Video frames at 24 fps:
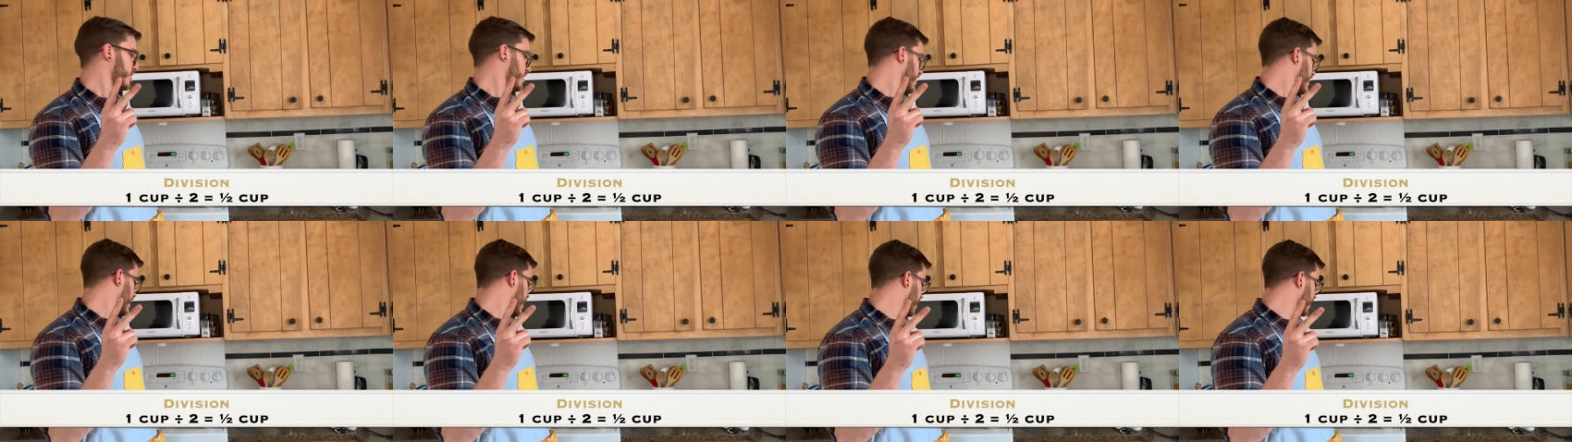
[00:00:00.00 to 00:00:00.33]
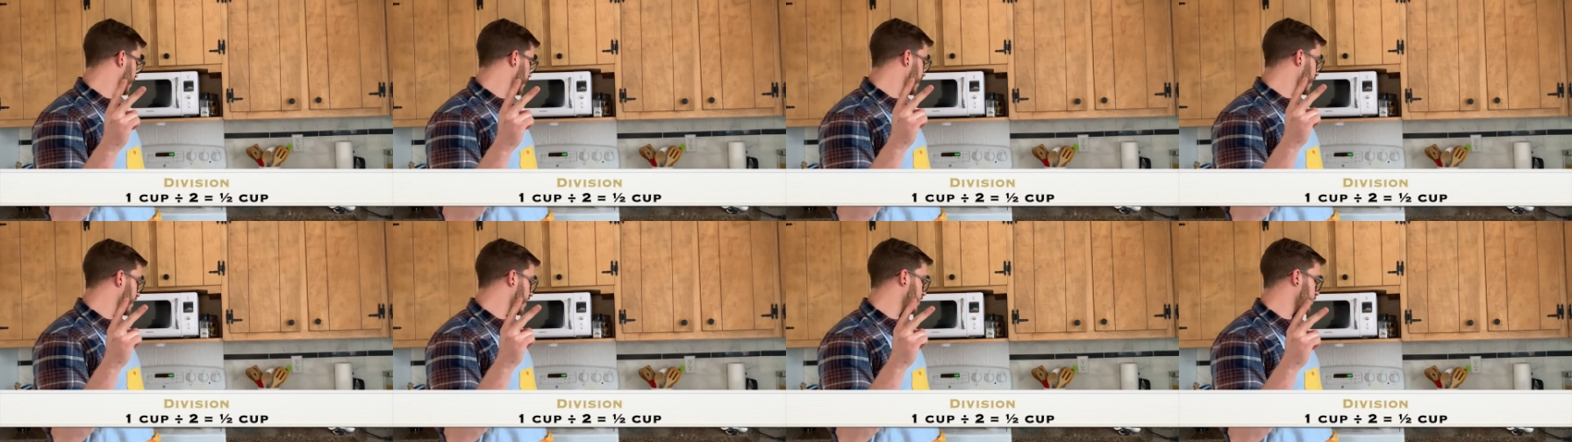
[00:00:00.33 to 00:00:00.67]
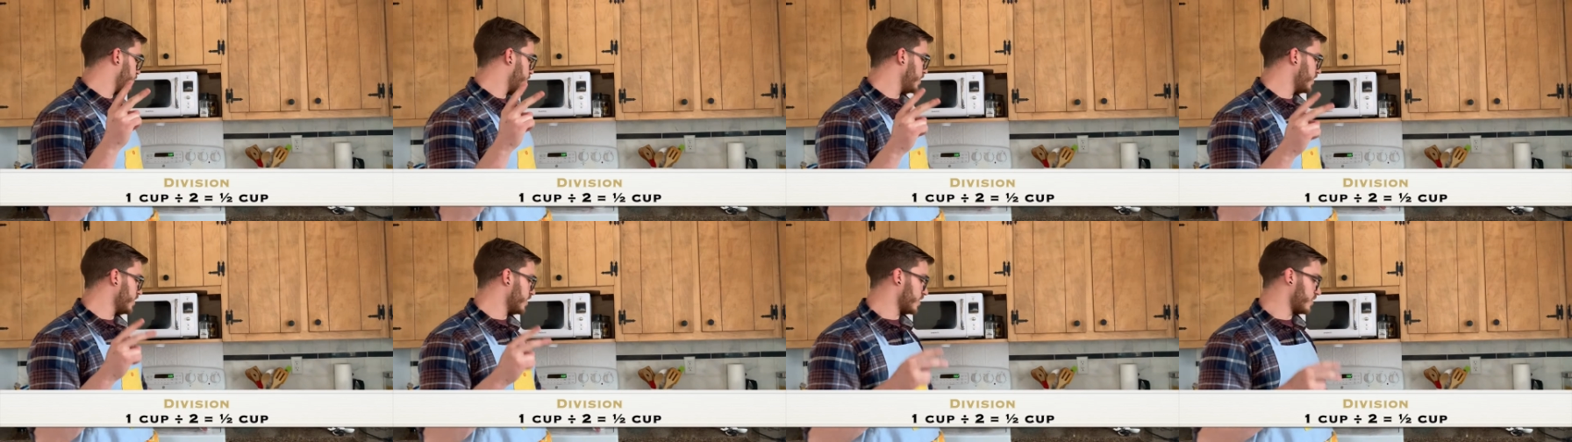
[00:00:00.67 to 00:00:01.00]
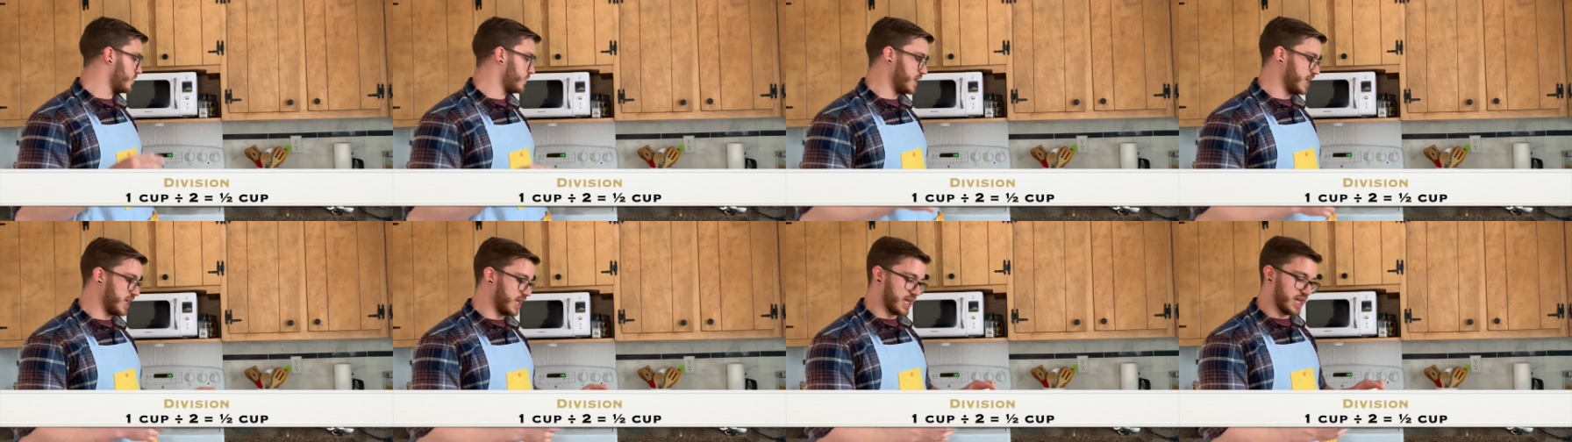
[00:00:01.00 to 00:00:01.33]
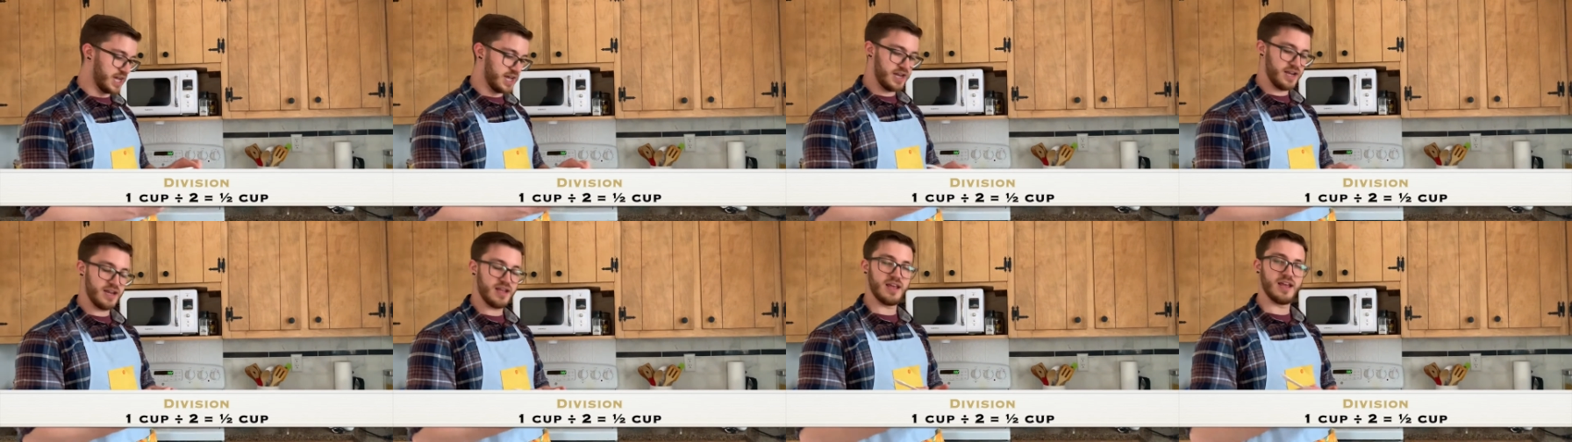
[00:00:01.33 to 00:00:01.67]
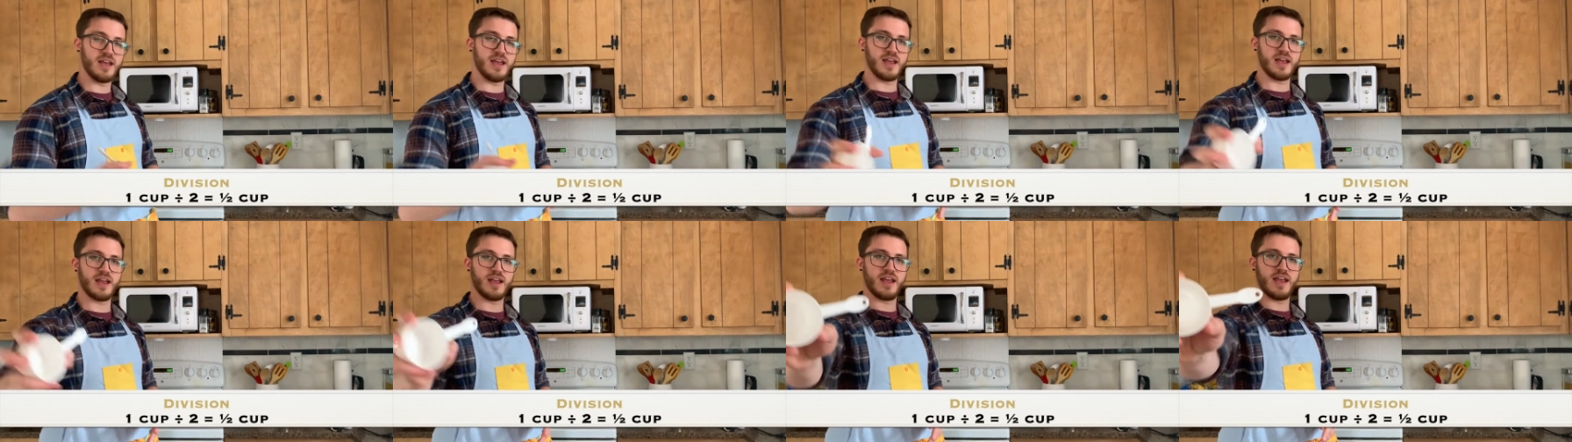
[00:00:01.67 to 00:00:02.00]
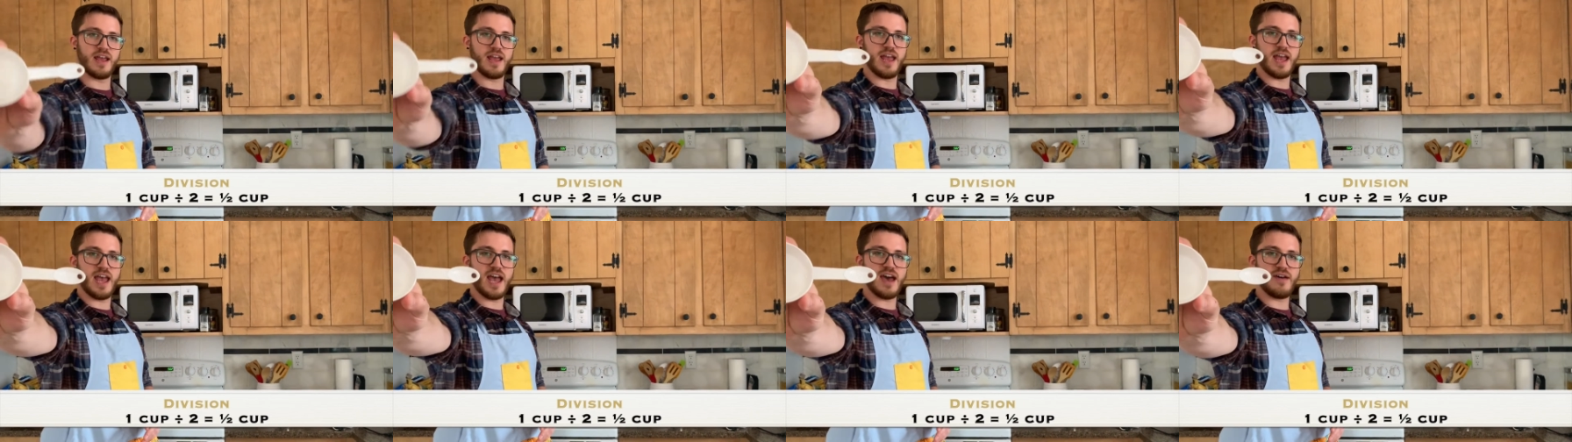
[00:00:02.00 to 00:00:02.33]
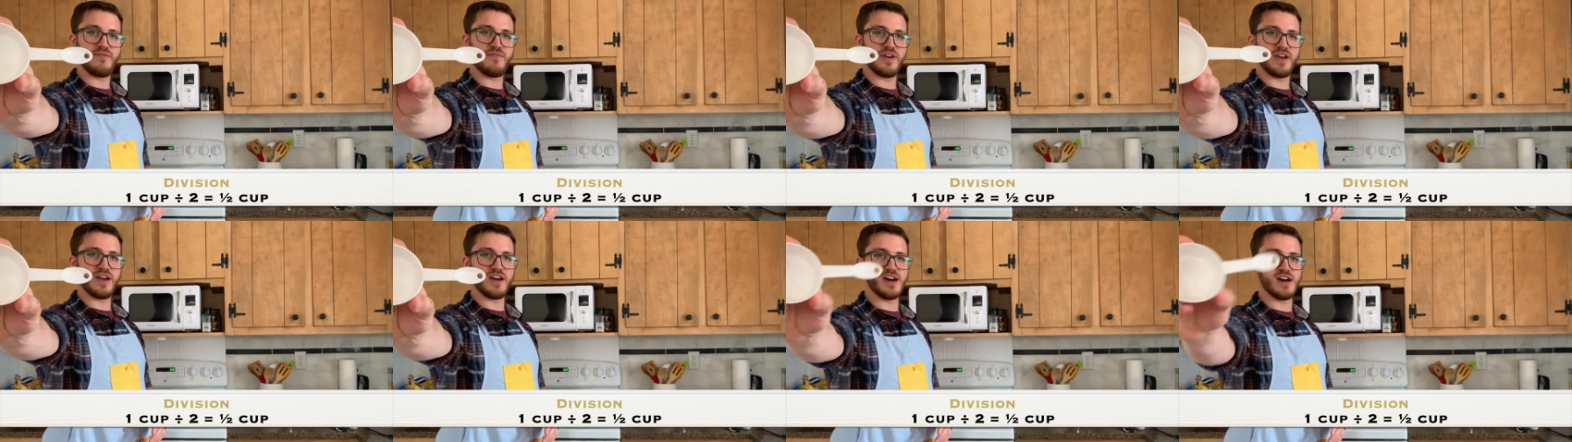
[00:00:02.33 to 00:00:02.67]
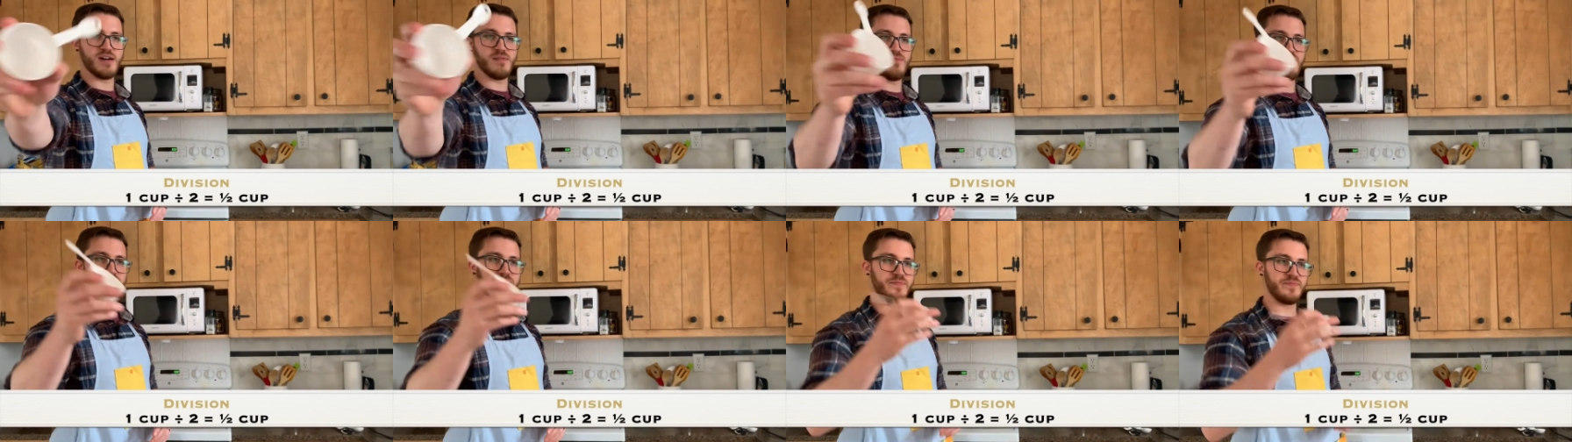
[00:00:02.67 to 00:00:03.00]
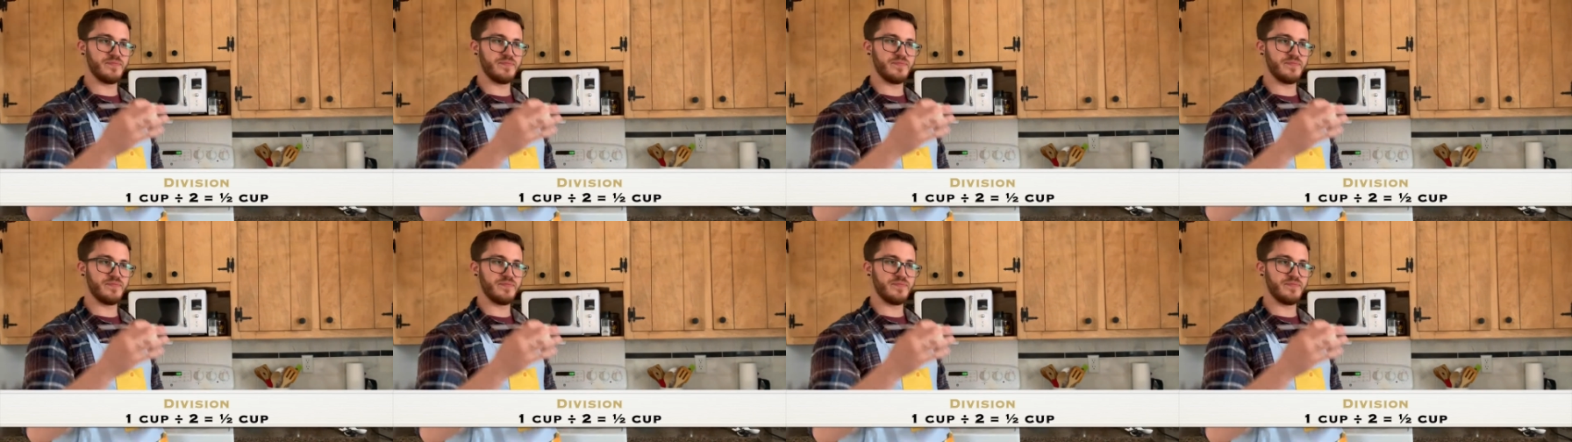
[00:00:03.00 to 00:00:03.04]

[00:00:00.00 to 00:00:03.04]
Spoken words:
and then we are going to get half a cup.